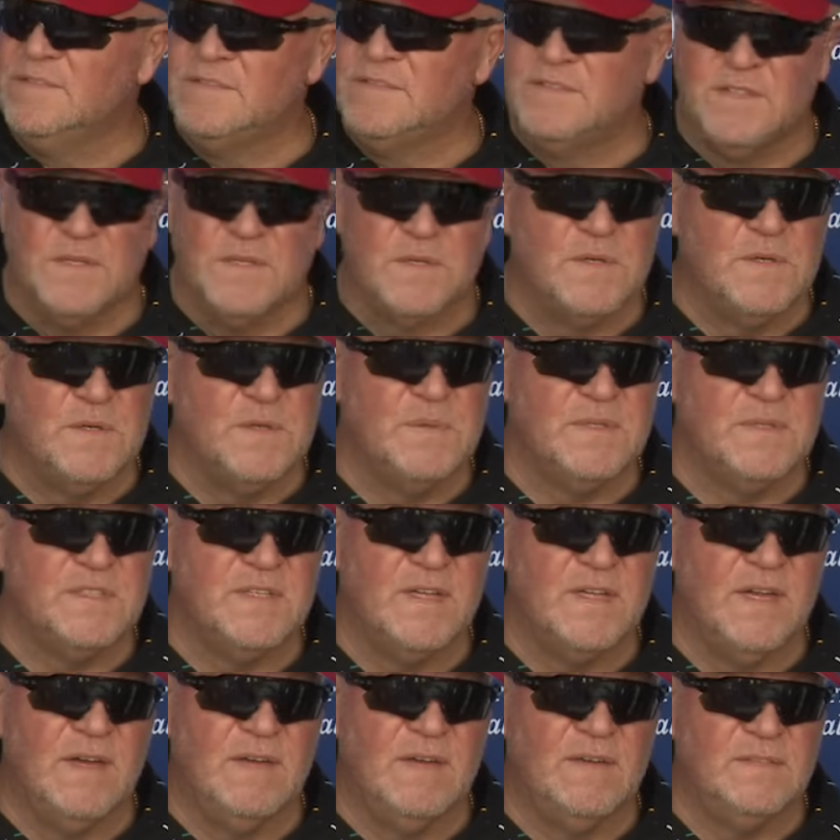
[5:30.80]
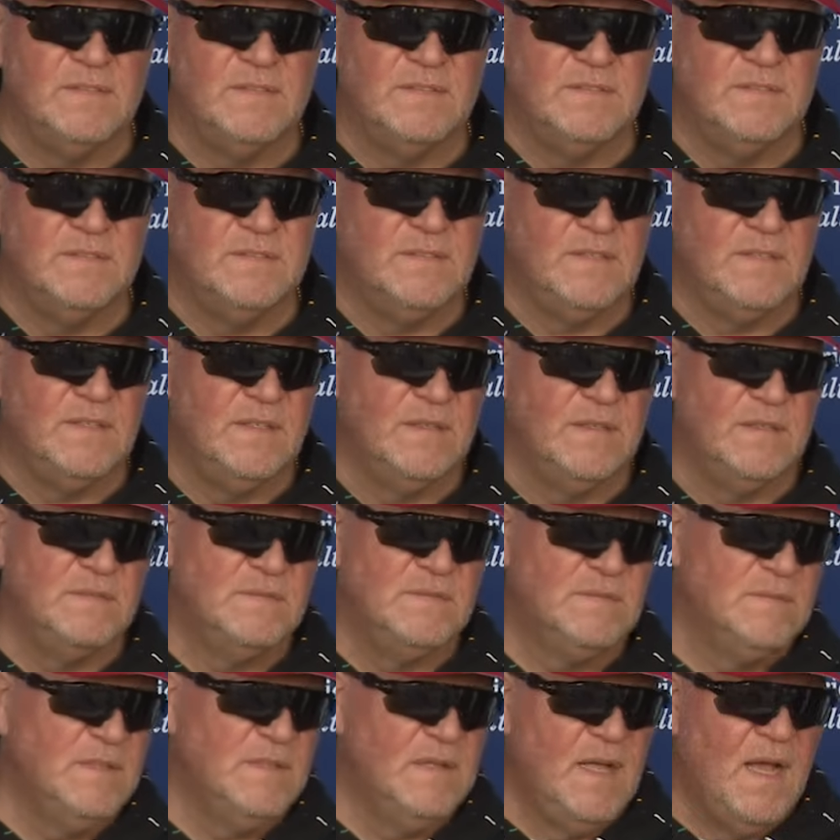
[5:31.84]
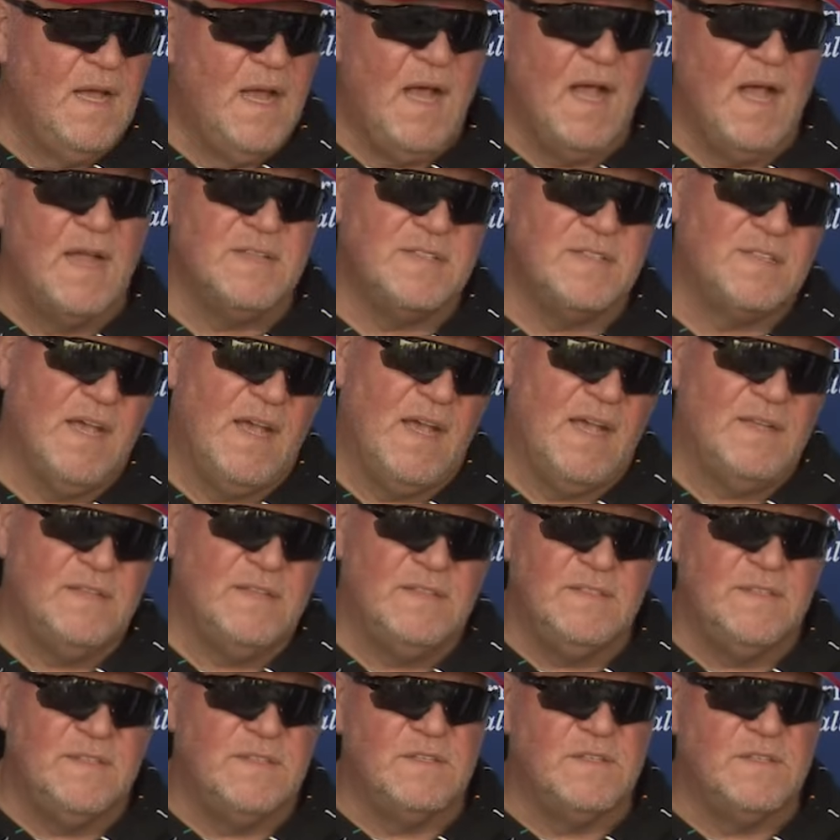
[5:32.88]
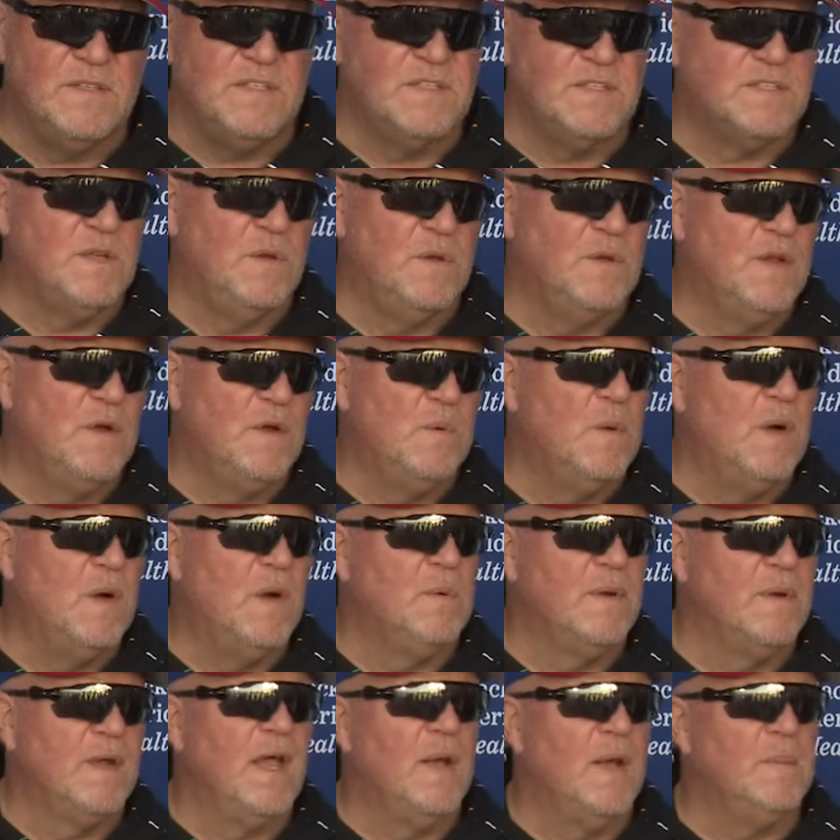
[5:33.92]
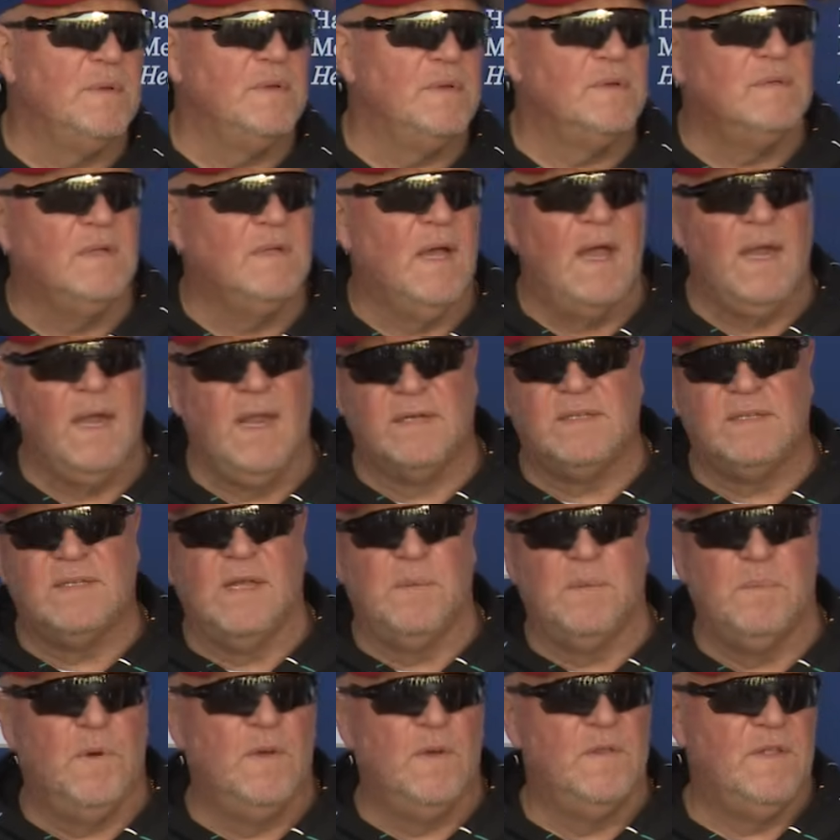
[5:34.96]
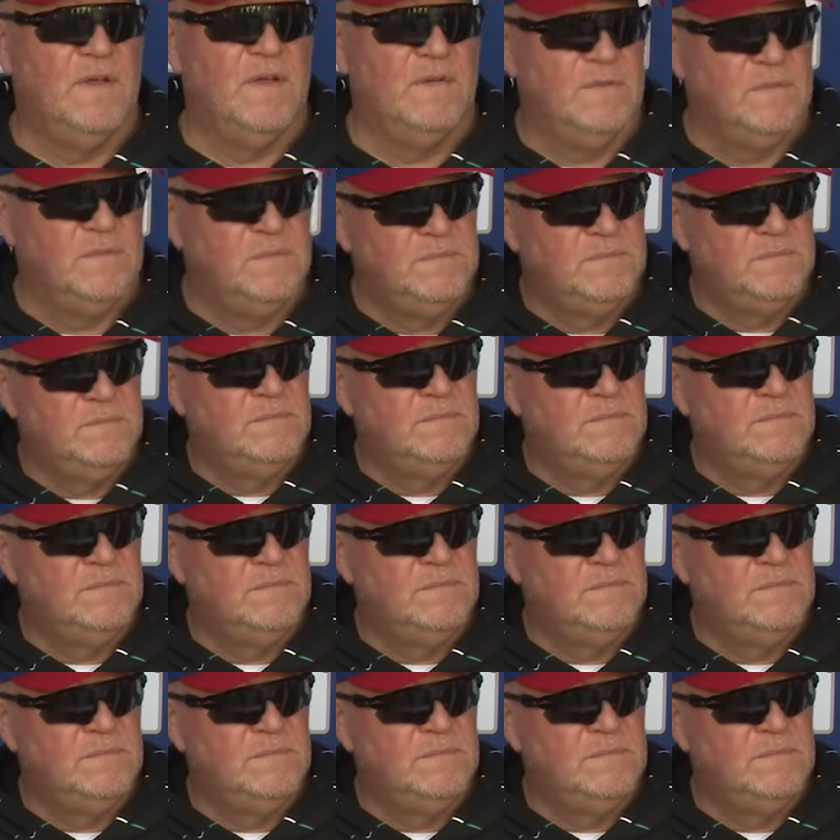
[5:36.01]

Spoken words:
took who was there, and you know, hindsight, you know, you just don't know what would happen. I'd like to get both of them.